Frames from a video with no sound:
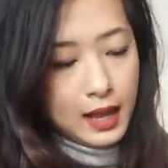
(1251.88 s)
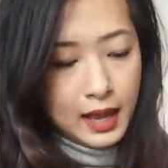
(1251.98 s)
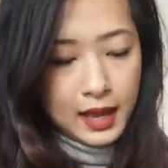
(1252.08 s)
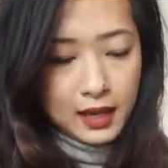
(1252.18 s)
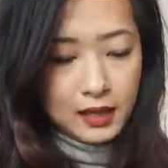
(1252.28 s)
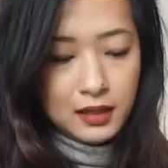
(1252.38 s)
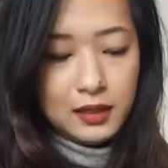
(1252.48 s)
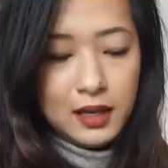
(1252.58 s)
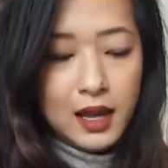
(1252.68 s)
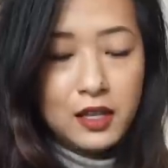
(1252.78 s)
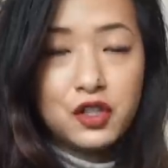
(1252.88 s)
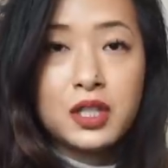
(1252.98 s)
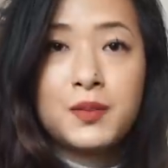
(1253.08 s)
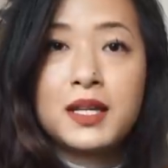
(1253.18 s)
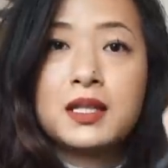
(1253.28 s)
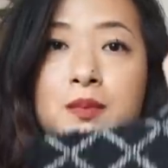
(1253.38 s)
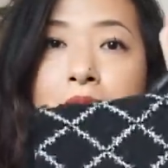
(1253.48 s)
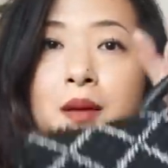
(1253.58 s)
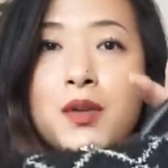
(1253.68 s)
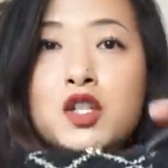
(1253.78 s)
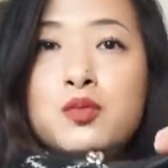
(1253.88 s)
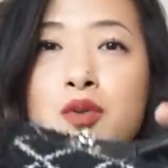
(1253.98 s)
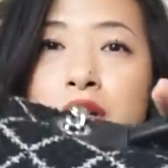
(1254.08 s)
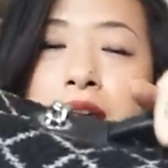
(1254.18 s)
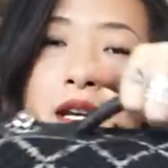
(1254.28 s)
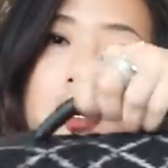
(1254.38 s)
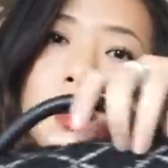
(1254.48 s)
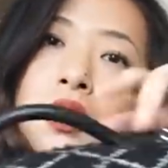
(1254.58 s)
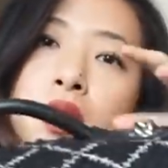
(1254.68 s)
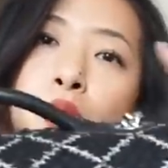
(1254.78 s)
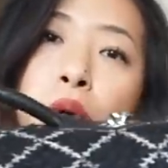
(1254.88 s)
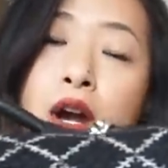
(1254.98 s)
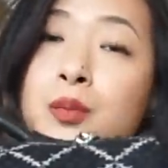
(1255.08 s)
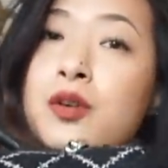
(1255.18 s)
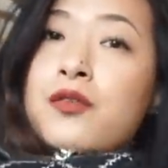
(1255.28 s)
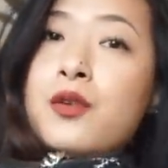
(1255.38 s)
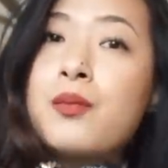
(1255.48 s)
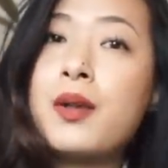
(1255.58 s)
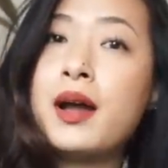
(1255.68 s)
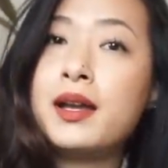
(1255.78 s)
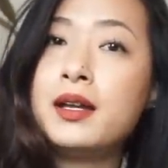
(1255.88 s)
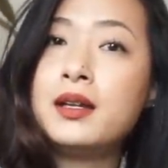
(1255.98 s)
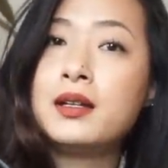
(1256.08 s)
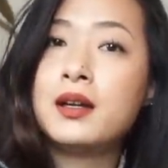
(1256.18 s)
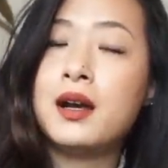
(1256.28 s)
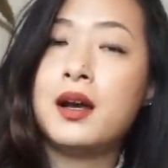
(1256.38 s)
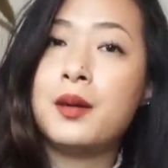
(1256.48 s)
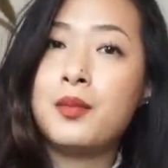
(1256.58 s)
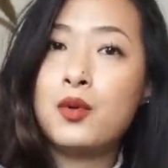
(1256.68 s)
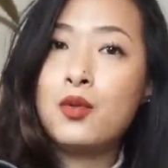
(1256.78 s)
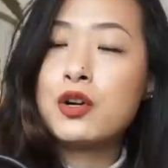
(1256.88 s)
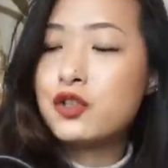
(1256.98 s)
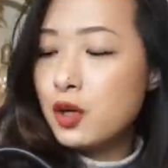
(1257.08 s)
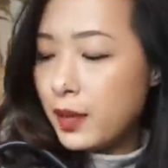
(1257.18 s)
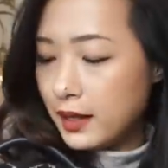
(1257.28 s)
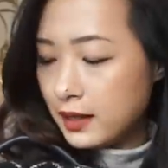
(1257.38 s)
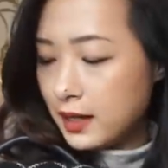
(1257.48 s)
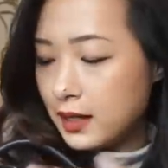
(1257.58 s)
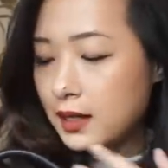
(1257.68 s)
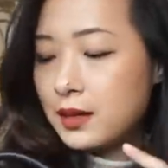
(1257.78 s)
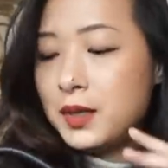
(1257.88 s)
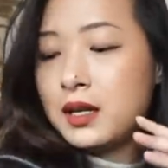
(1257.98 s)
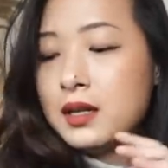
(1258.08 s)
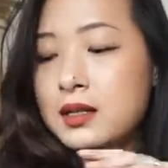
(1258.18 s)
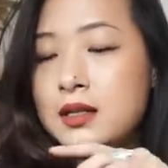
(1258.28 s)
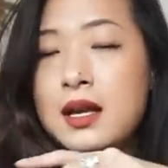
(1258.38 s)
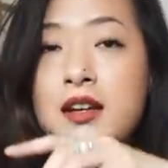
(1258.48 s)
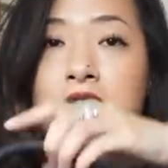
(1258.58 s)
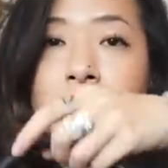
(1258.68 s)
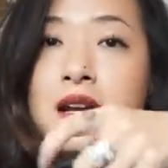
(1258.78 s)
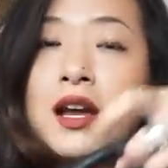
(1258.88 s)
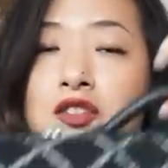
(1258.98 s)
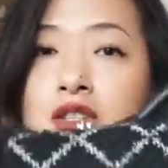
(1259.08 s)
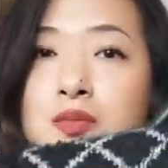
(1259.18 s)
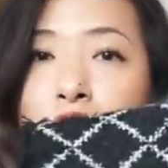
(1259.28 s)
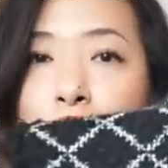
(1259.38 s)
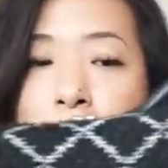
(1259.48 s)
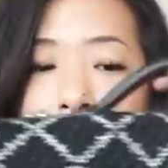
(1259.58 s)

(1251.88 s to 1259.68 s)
And yeah, it just makes this bag much more like wearable for my wardrobe, I think, because I don't know, yeah, it's just much more